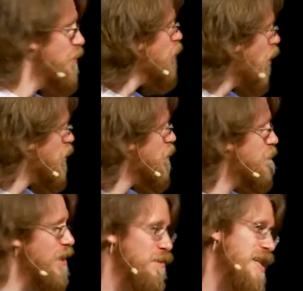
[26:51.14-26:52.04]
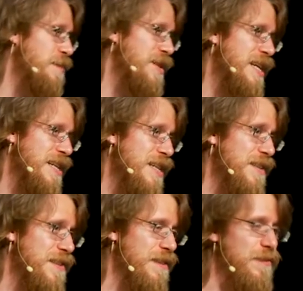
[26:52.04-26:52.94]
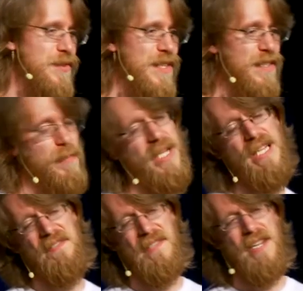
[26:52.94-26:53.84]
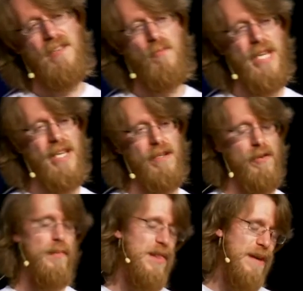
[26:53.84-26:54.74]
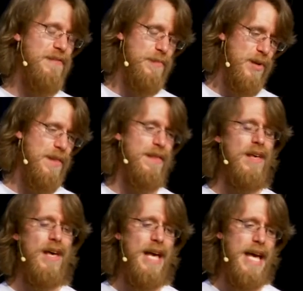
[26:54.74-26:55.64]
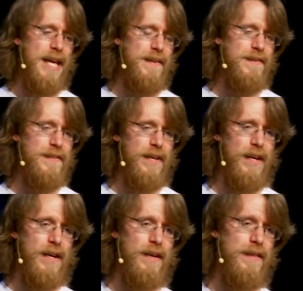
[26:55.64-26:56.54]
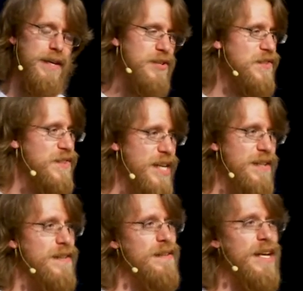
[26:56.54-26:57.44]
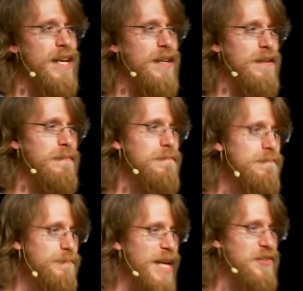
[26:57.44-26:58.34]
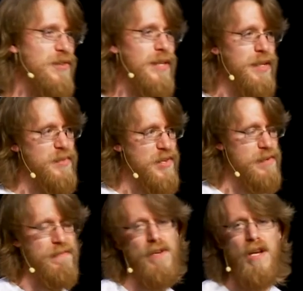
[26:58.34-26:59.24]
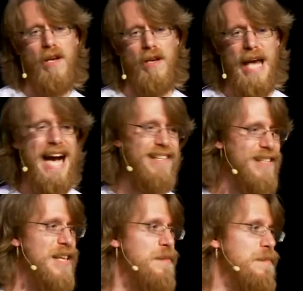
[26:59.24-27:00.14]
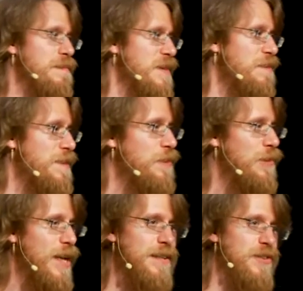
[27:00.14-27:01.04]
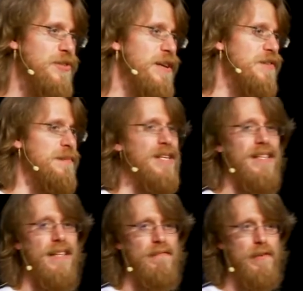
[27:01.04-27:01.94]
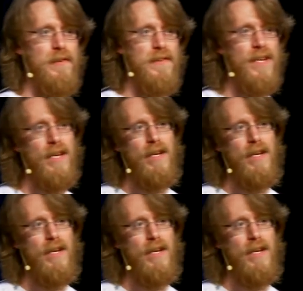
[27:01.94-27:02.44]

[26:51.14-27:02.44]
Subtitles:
Talk to your fellow meetup attendees. If you see somebody that's there week or month after month and they just sit and patiently observe, ask them if they would like to share something that they've learned.